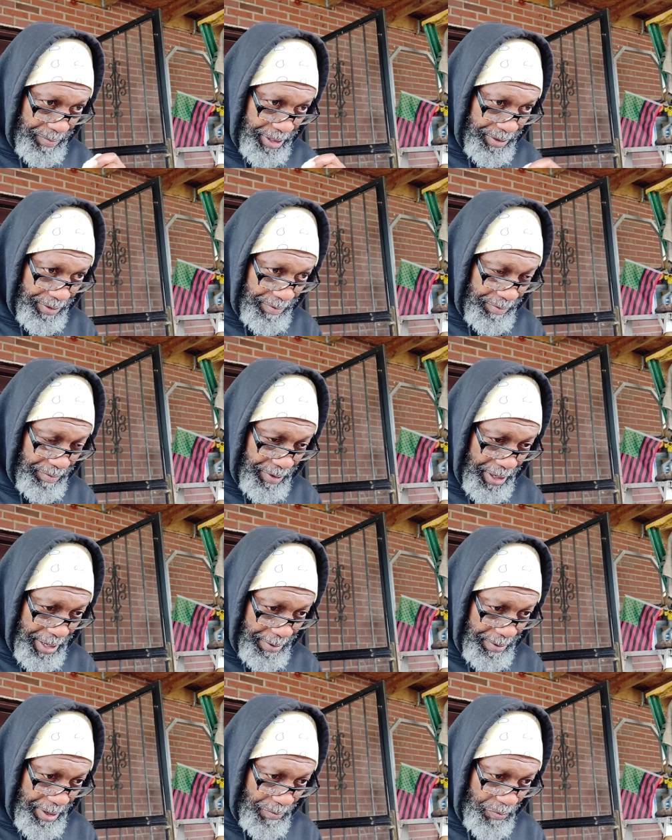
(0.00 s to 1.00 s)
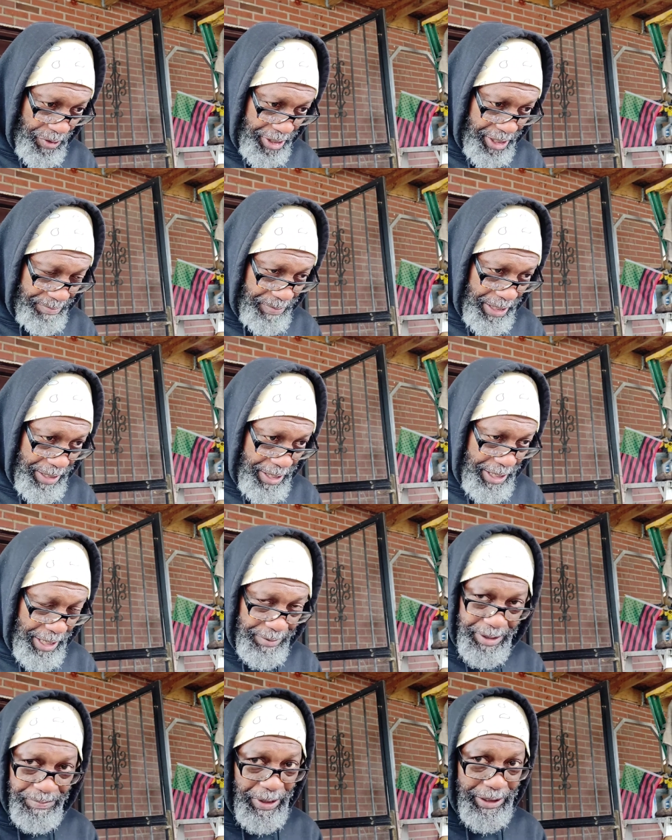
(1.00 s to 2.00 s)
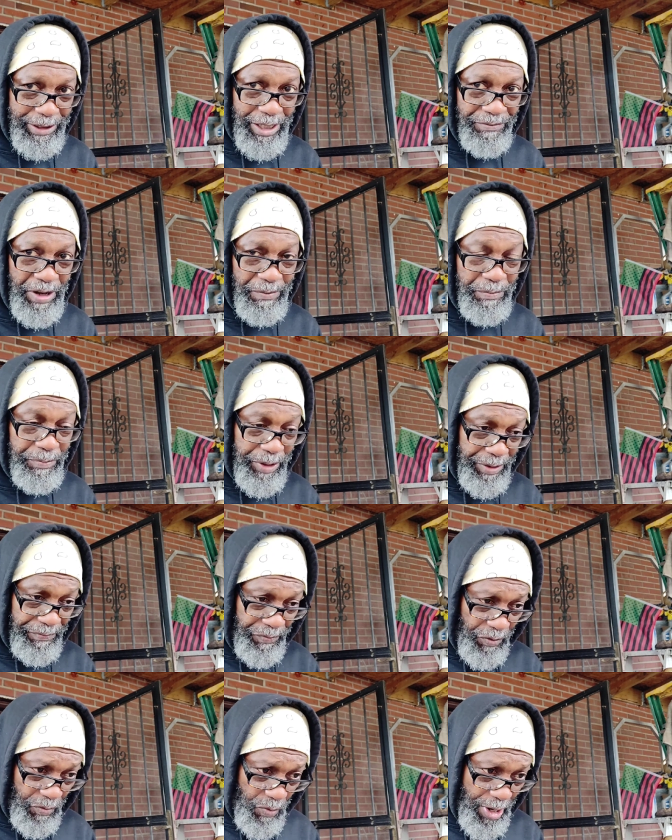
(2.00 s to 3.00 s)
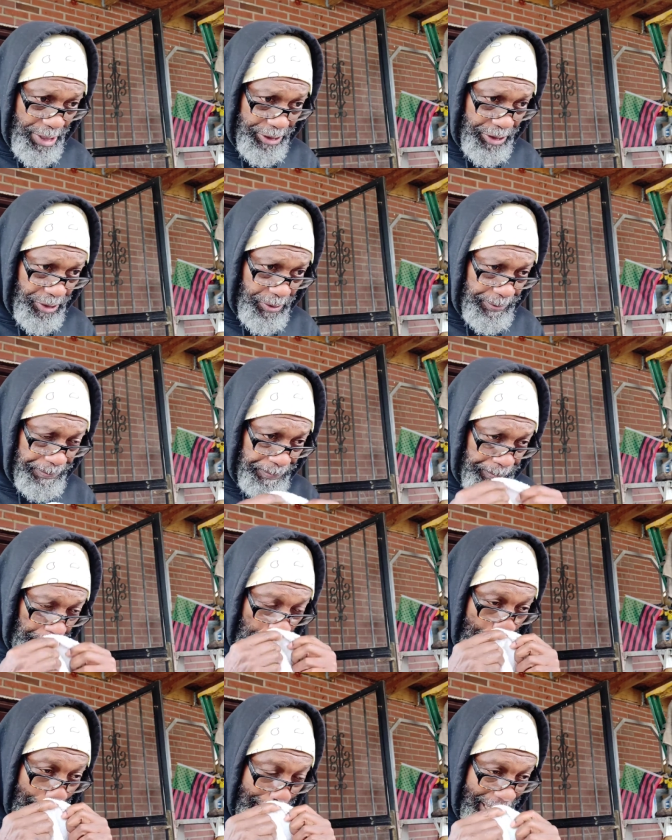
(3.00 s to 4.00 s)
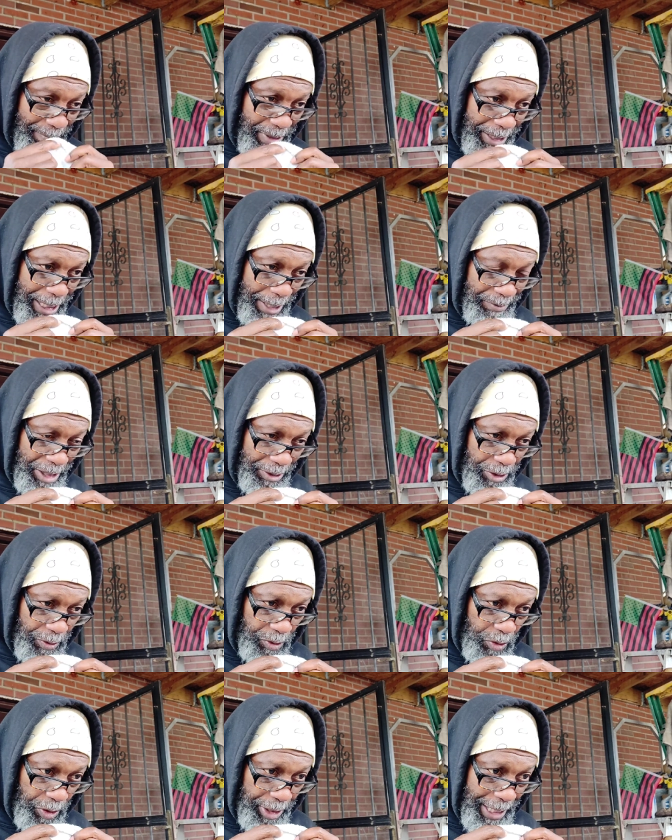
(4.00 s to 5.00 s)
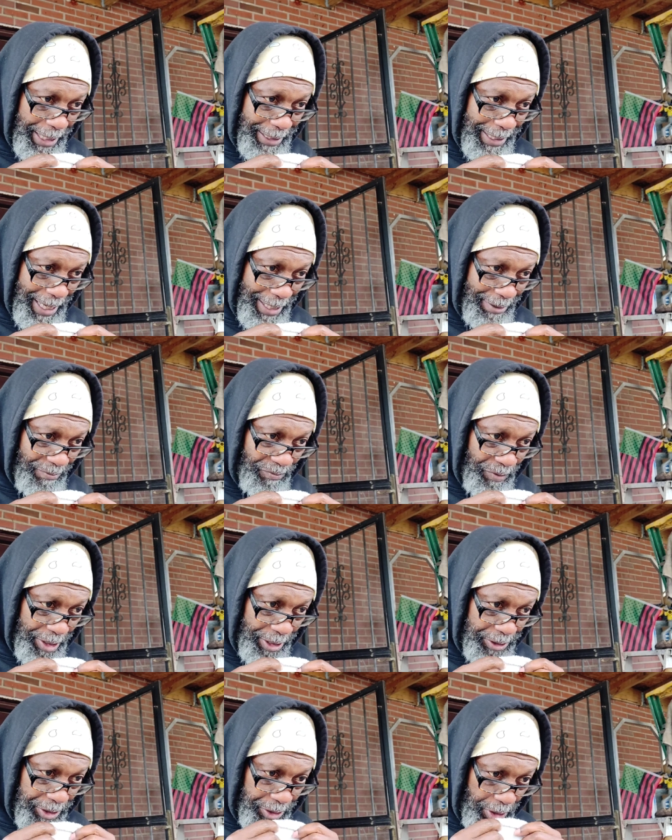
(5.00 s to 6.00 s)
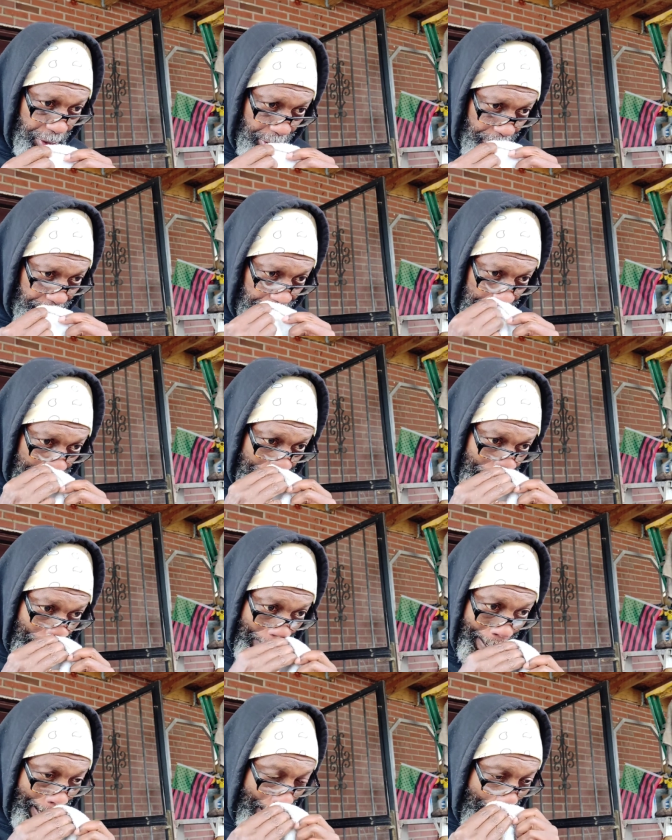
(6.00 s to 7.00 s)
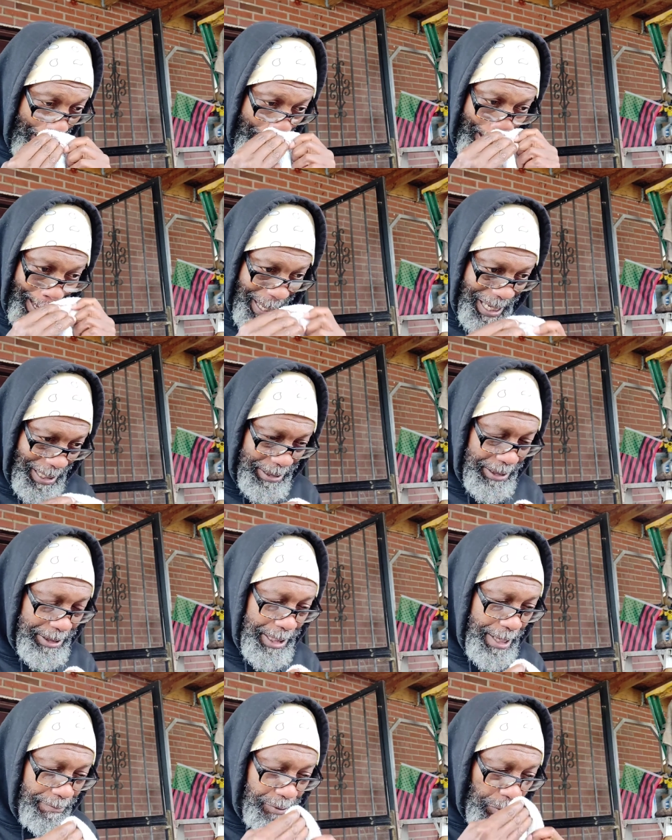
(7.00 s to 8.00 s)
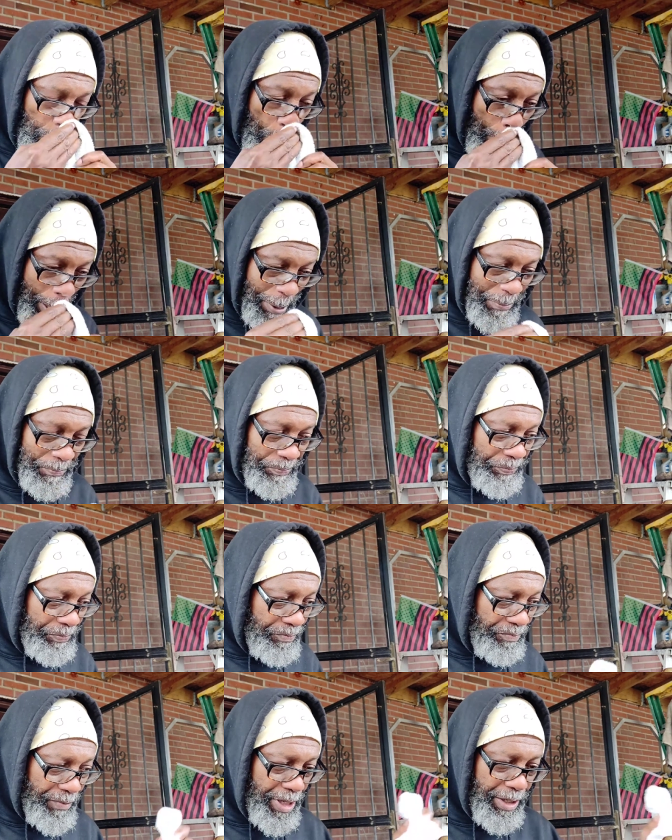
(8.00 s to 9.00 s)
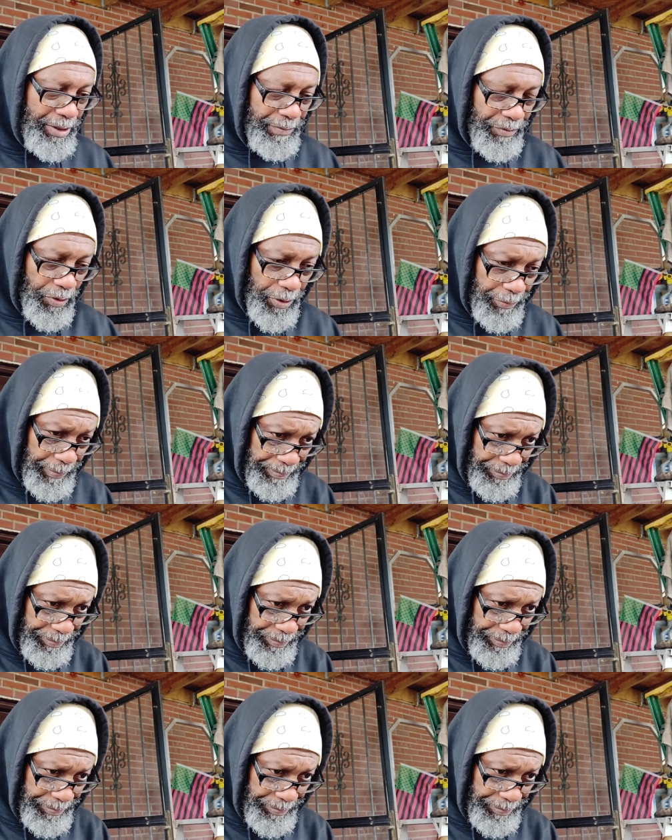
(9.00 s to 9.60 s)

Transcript: man, I, I want to get that get back to South Harlem Beach for a while, so I gotta be in Cape Town a little longer. I gotta run into Garth. I just have to. I love Garth.